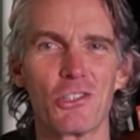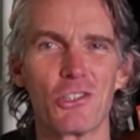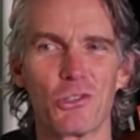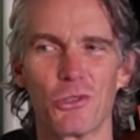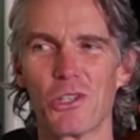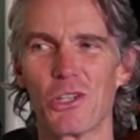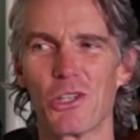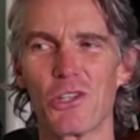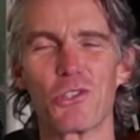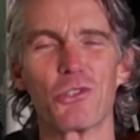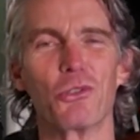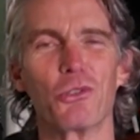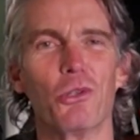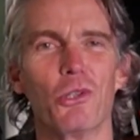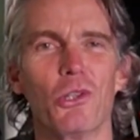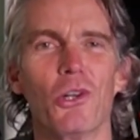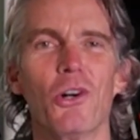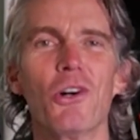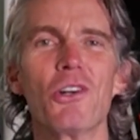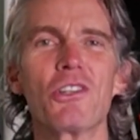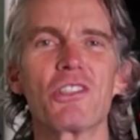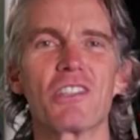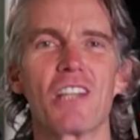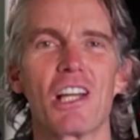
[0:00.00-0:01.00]
so that it's no
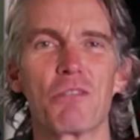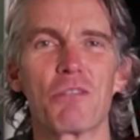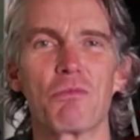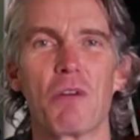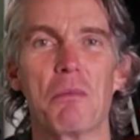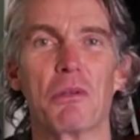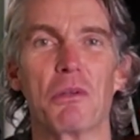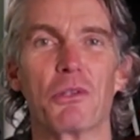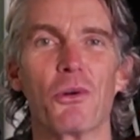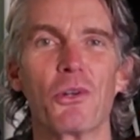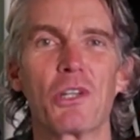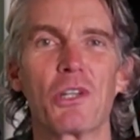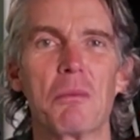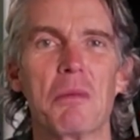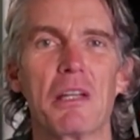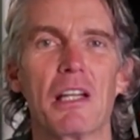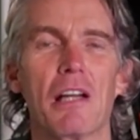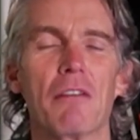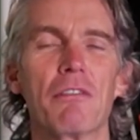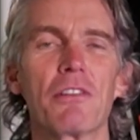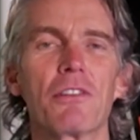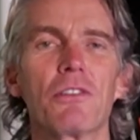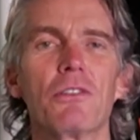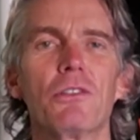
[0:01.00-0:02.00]
loss. That's why we document
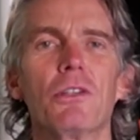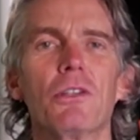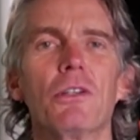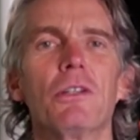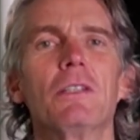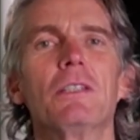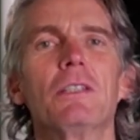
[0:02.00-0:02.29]
everything now.